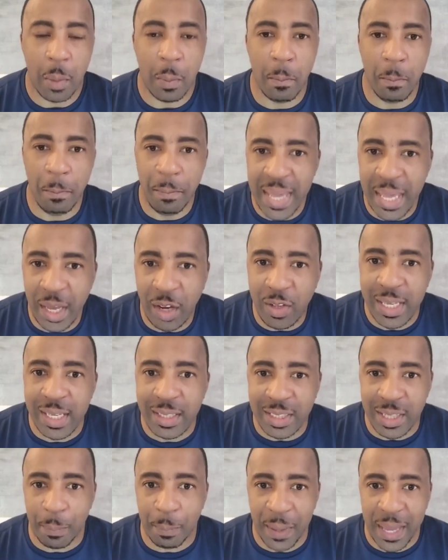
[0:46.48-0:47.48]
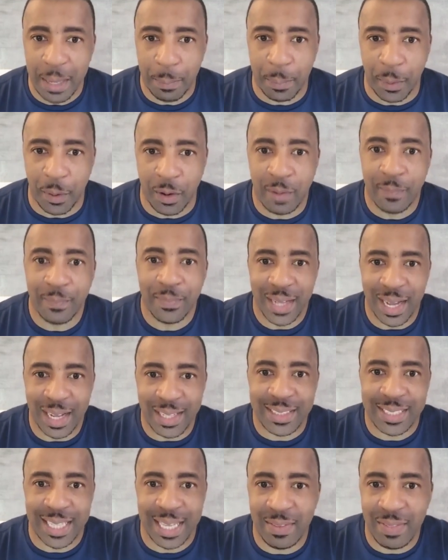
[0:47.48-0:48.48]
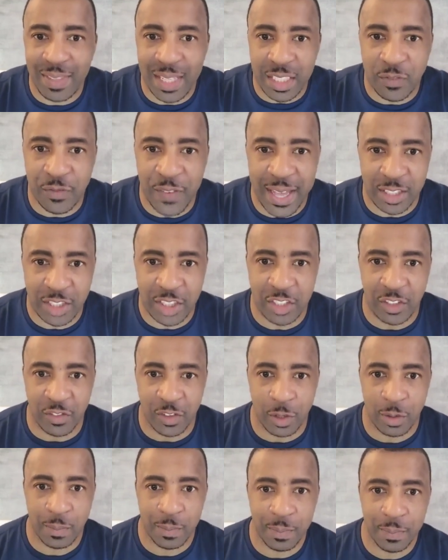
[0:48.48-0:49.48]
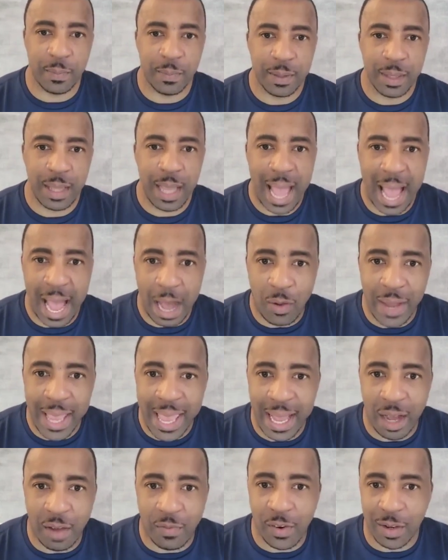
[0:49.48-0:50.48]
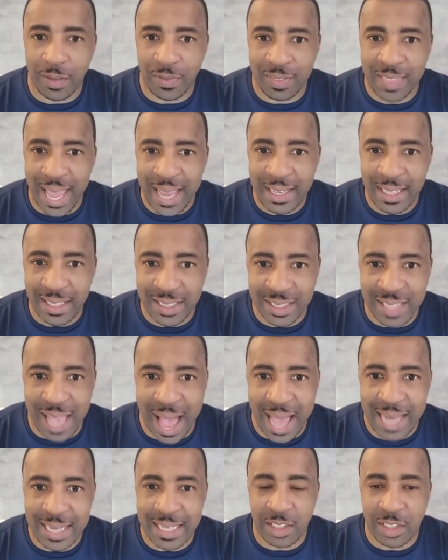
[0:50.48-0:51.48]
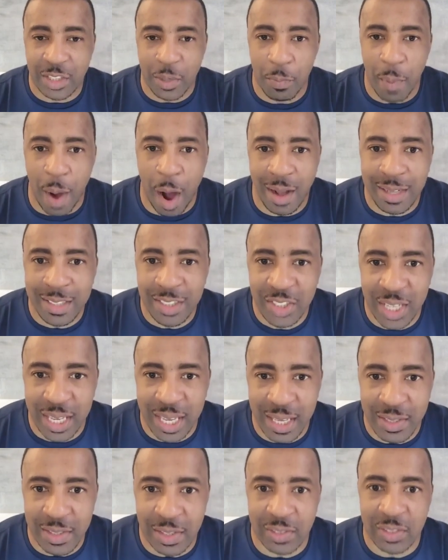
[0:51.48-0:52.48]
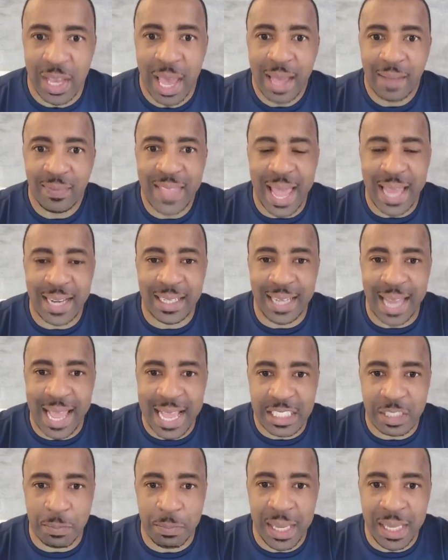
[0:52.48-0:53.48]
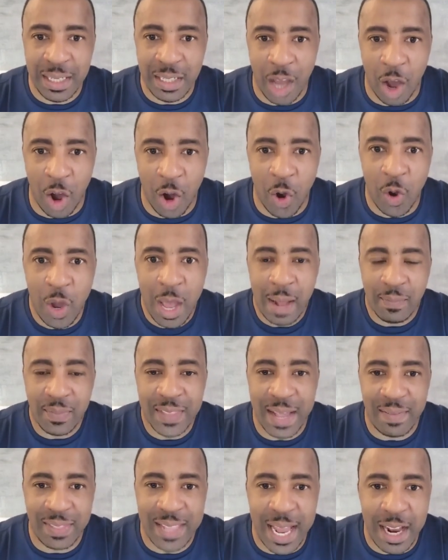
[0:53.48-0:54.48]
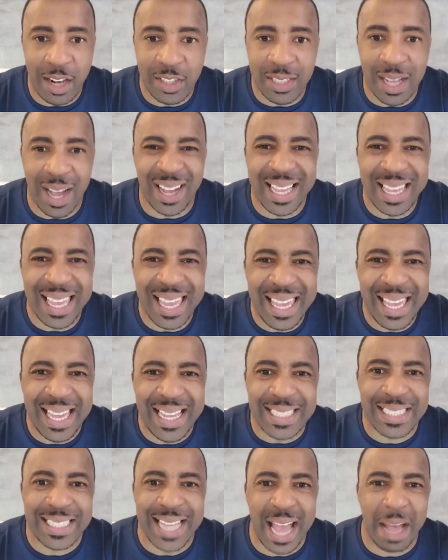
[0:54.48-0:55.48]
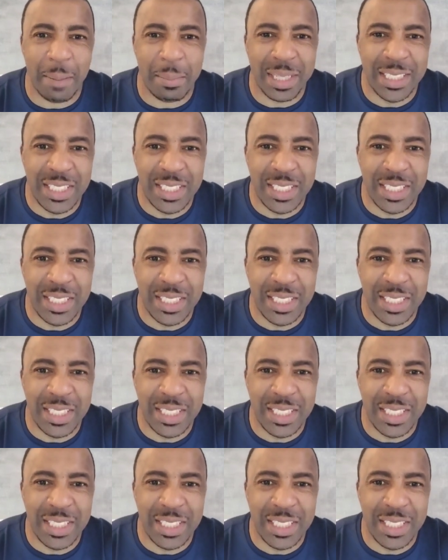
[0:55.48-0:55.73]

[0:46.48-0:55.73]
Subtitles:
Millions of people attend this festival. However, they decided to mock Jesus. That lets me know that there's an end time